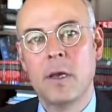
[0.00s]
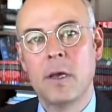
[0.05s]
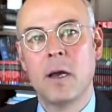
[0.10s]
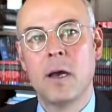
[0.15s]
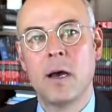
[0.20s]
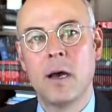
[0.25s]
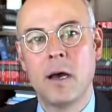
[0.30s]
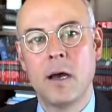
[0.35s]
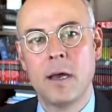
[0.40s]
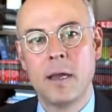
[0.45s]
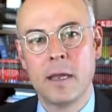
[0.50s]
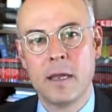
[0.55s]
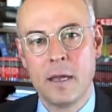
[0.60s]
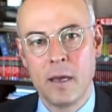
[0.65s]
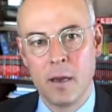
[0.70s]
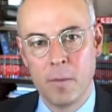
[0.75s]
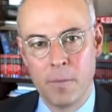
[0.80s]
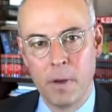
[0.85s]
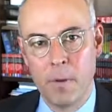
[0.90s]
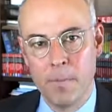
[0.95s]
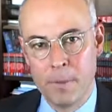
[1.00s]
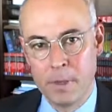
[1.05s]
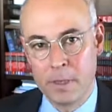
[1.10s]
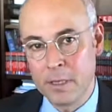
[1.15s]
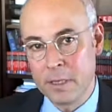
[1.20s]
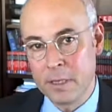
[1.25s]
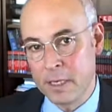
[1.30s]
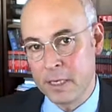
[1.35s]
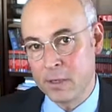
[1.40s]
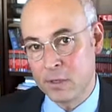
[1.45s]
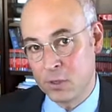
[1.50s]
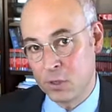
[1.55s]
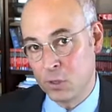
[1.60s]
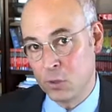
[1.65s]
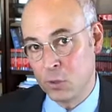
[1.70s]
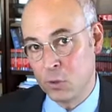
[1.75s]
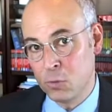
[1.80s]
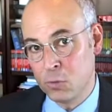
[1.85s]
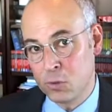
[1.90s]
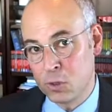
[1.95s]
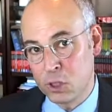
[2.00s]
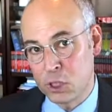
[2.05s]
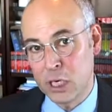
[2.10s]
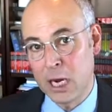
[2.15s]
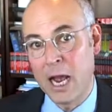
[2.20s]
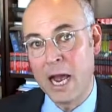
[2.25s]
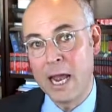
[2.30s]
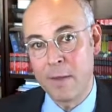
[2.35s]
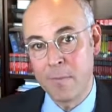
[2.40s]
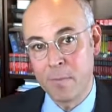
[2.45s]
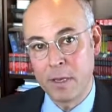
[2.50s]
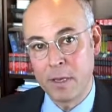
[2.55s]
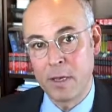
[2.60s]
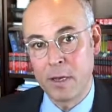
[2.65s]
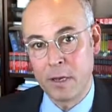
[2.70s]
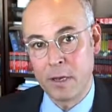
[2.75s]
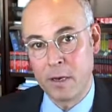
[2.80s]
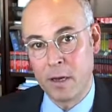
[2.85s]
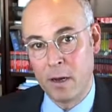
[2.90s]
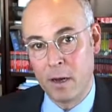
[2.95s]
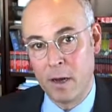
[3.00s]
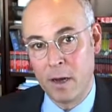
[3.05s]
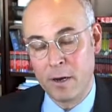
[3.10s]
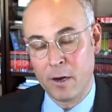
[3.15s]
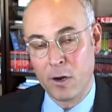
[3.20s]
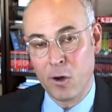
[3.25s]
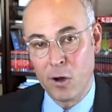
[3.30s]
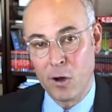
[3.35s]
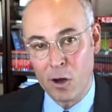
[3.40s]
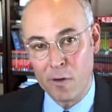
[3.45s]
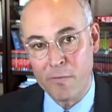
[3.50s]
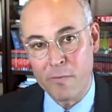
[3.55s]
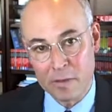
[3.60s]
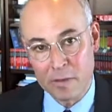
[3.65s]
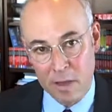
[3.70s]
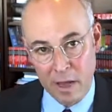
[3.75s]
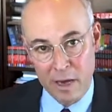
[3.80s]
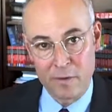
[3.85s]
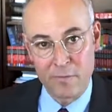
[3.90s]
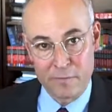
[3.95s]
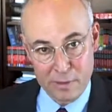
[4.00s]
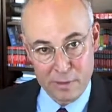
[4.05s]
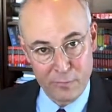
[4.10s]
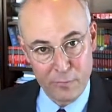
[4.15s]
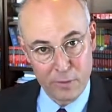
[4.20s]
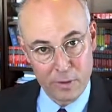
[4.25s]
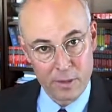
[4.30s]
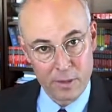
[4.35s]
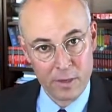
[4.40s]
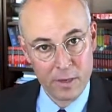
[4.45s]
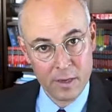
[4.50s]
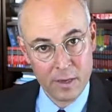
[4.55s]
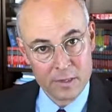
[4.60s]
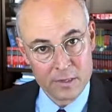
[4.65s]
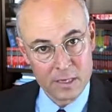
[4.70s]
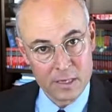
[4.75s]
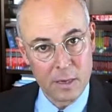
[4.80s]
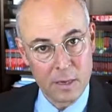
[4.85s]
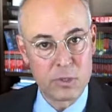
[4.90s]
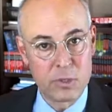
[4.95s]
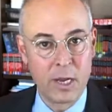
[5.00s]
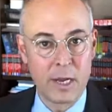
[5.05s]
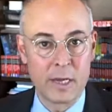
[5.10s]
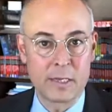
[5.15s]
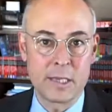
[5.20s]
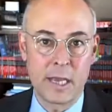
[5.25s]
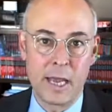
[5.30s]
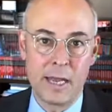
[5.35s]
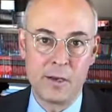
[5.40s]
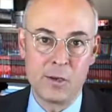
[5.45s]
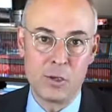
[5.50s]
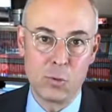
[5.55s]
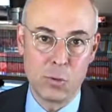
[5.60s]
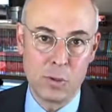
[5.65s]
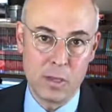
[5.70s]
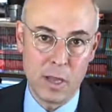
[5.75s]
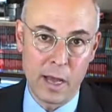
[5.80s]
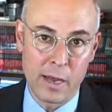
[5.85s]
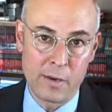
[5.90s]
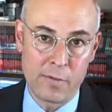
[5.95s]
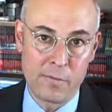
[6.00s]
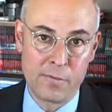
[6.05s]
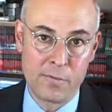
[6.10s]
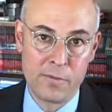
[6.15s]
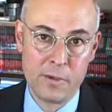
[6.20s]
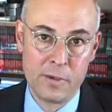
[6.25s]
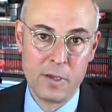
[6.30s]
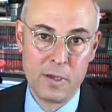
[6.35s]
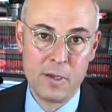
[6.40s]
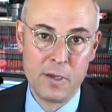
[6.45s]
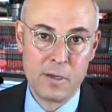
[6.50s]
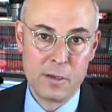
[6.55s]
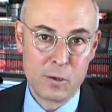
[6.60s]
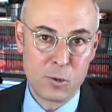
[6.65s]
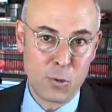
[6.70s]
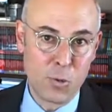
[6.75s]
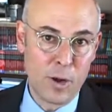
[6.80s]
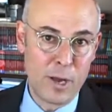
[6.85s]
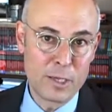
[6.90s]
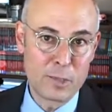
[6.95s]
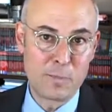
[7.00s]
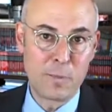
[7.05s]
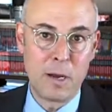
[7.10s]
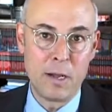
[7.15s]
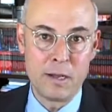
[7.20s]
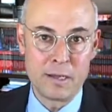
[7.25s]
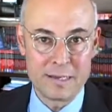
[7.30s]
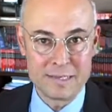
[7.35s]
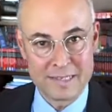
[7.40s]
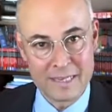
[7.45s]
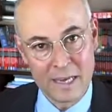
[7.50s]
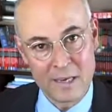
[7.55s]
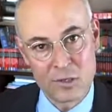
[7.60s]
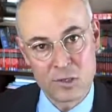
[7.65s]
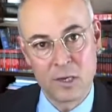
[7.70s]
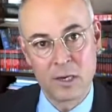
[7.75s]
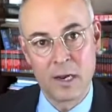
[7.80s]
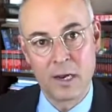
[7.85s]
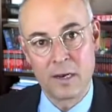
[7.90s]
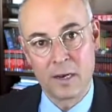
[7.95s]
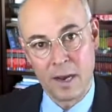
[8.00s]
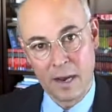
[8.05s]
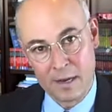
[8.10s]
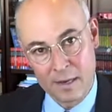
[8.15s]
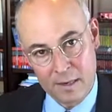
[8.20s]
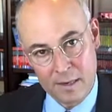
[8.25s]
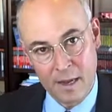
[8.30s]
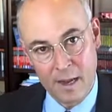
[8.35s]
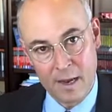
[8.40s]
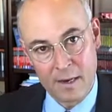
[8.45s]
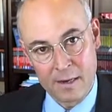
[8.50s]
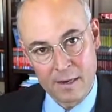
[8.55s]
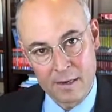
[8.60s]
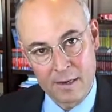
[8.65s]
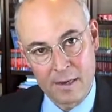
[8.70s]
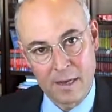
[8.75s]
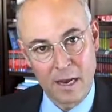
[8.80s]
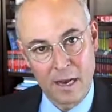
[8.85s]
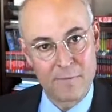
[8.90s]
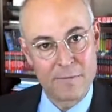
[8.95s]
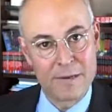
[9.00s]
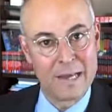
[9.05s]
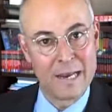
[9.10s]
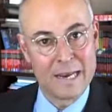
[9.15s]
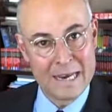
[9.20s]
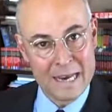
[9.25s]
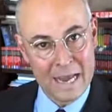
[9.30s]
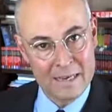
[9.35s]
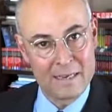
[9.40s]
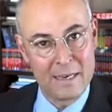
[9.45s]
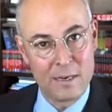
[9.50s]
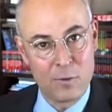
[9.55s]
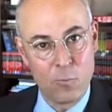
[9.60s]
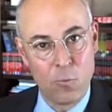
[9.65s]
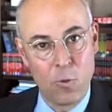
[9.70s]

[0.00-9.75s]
ability to chime in on an awful lot of different subjects and do a lot of cross-pollination and kind of connecting